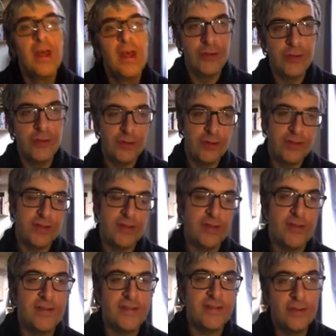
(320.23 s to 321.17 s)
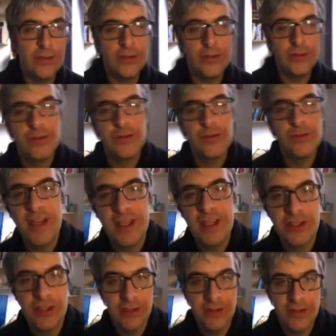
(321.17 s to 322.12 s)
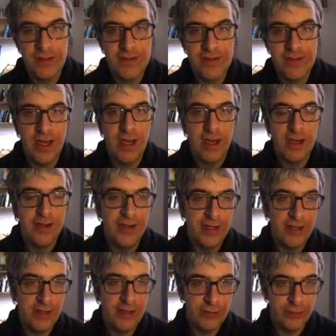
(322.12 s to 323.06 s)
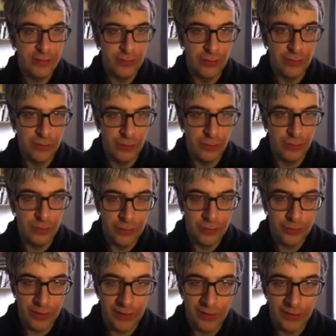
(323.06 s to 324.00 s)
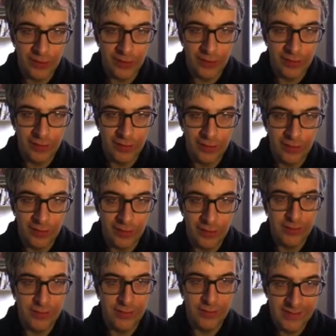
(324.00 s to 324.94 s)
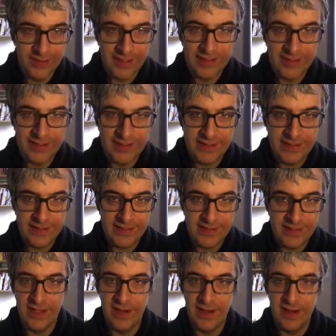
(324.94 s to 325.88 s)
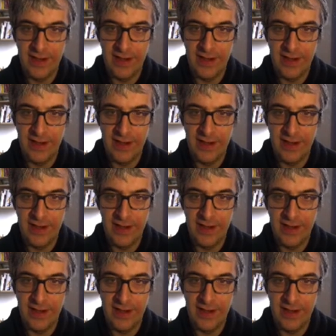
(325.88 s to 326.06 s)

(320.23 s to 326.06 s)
those two sections are there to configure the data itself.